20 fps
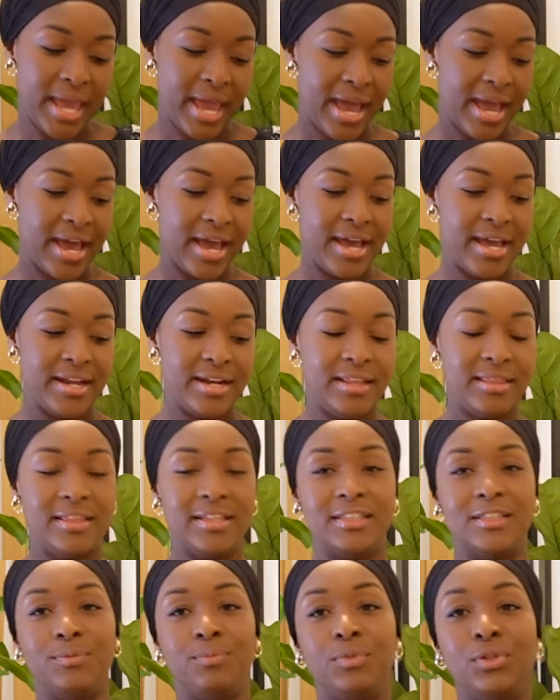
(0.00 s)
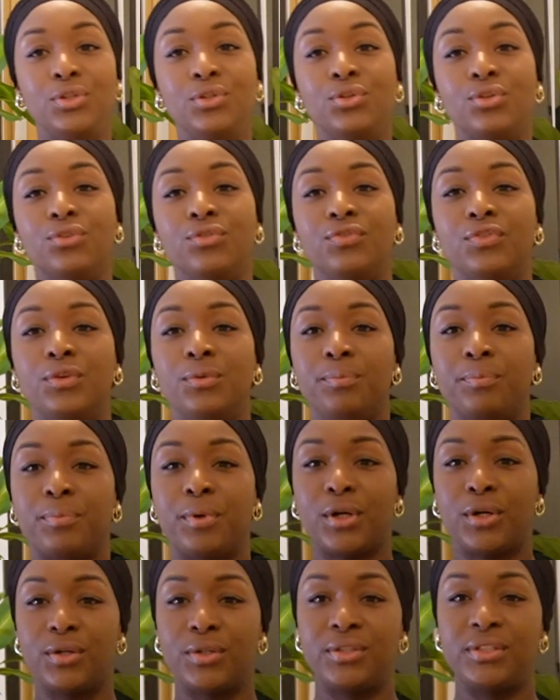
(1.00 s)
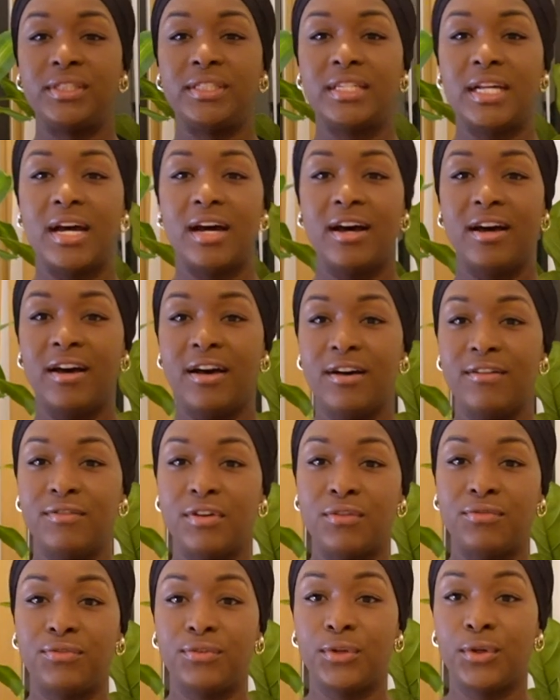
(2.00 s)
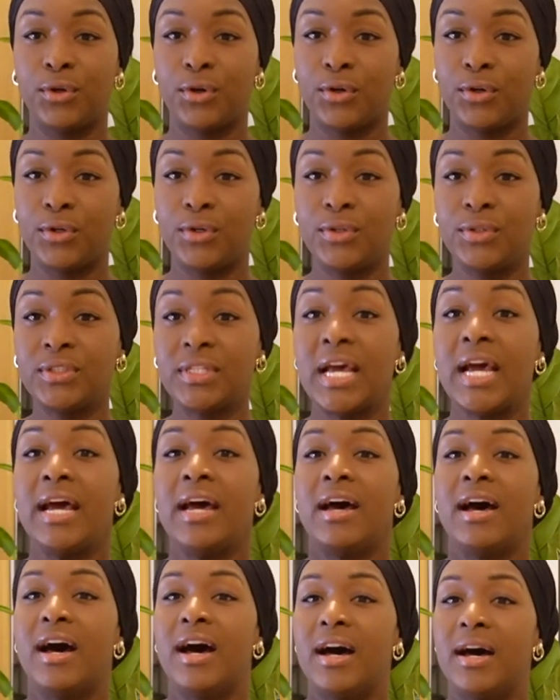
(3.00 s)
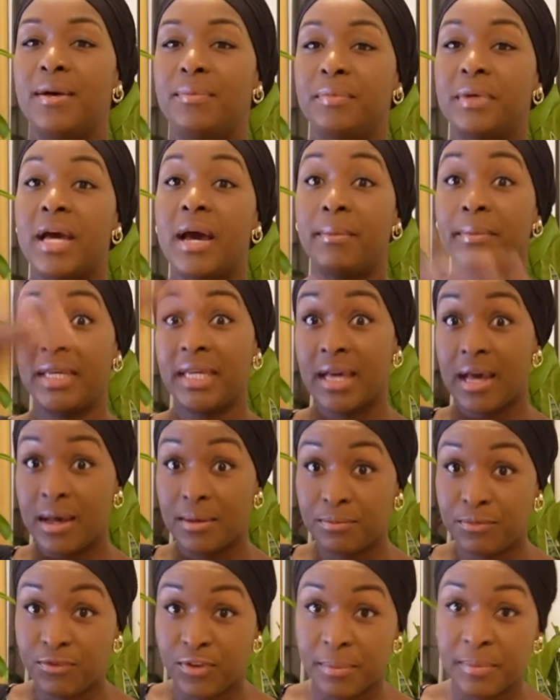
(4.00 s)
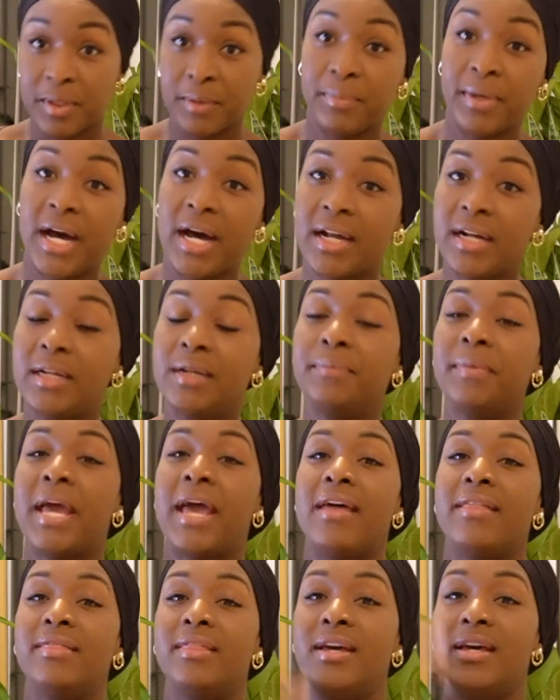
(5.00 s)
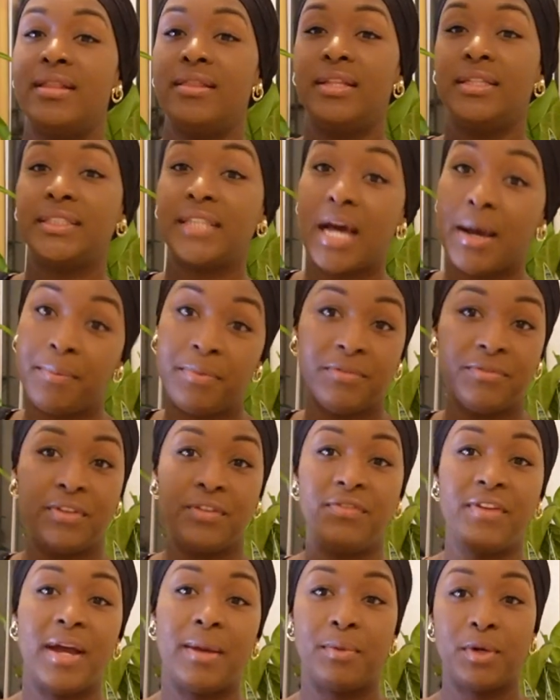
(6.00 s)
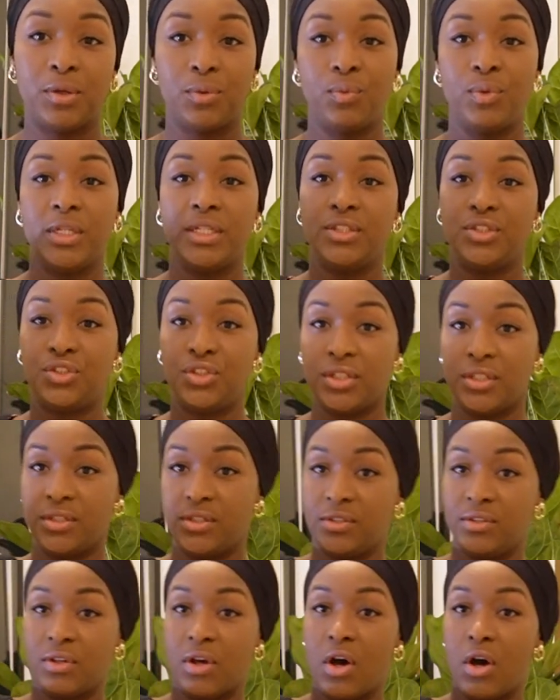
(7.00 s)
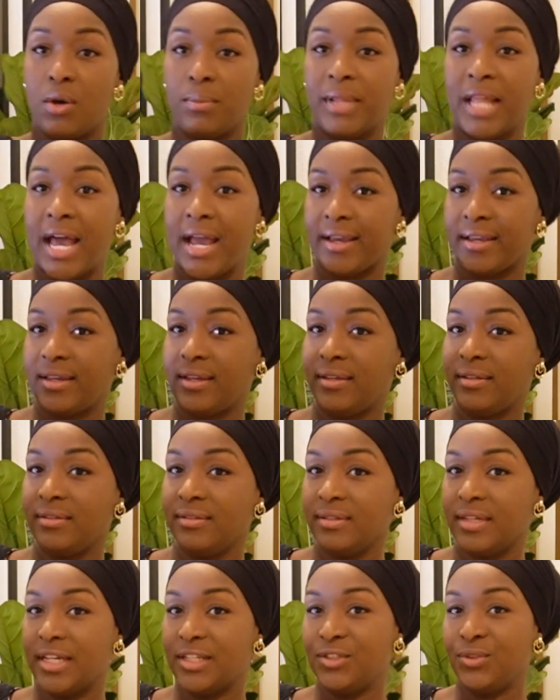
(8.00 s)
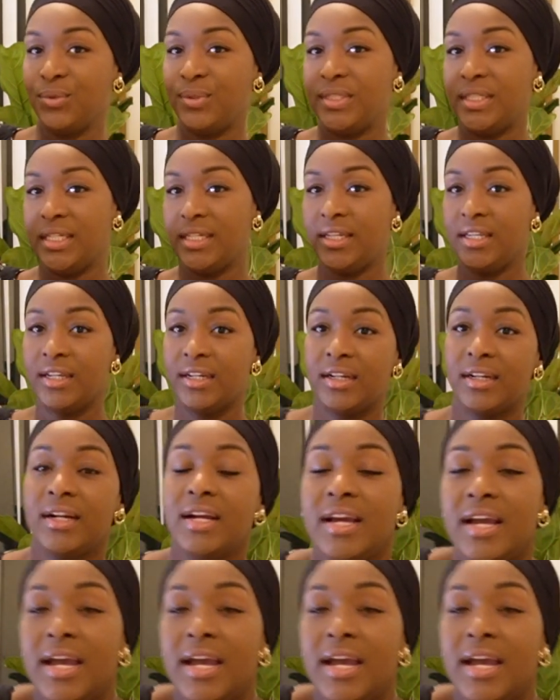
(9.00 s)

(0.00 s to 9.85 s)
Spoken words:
had this beautiful burst of florals coming up from the bottom, and then the top of the fabric was just all black, as you see here,